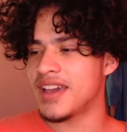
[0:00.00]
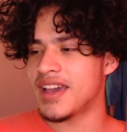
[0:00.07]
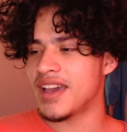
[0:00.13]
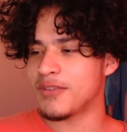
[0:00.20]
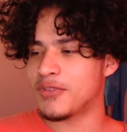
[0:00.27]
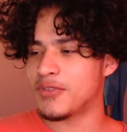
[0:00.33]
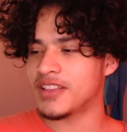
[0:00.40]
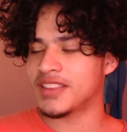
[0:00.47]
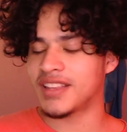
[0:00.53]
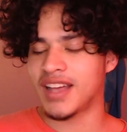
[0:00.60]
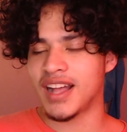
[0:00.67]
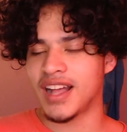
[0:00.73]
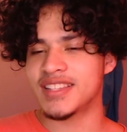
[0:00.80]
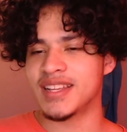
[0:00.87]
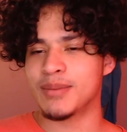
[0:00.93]
And I feel like the
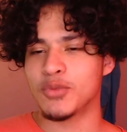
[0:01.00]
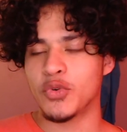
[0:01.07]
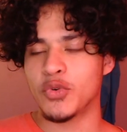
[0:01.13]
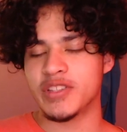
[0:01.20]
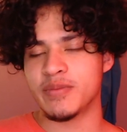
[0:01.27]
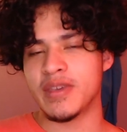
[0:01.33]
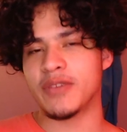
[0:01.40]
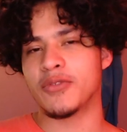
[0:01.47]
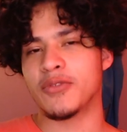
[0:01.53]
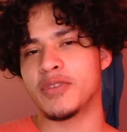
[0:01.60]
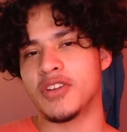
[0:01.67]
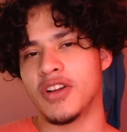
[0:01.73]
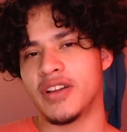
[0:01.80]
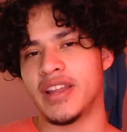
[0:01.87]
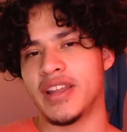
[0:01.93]
content I'm going to make from
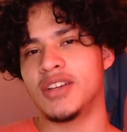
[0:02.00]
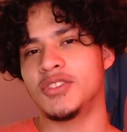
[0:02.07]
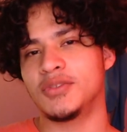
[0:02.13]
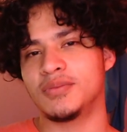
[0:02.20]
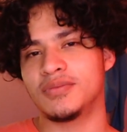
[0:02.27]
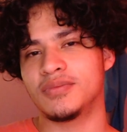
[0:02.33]
here on out